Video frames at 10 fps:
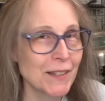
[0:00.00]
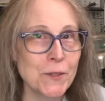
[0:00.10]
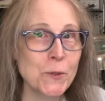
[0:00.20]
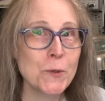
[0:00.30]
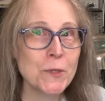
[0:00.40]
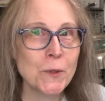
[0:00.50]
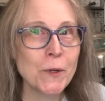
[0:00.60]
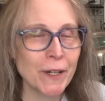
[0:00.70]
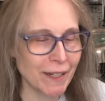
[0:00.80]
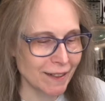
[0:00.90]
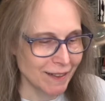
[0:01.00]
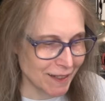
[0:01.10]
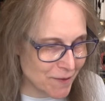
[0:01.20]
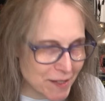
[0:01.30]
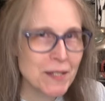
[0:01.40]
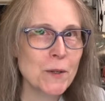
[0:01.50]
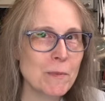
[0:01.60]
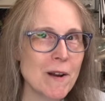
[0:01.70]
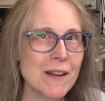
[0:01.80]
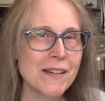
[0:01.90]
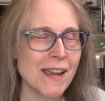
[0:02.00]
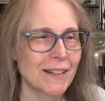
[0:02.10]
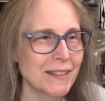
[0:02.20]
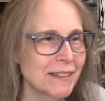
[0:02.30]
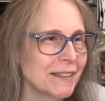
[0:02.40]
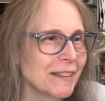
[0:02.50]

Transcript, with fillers: The true story of the secret project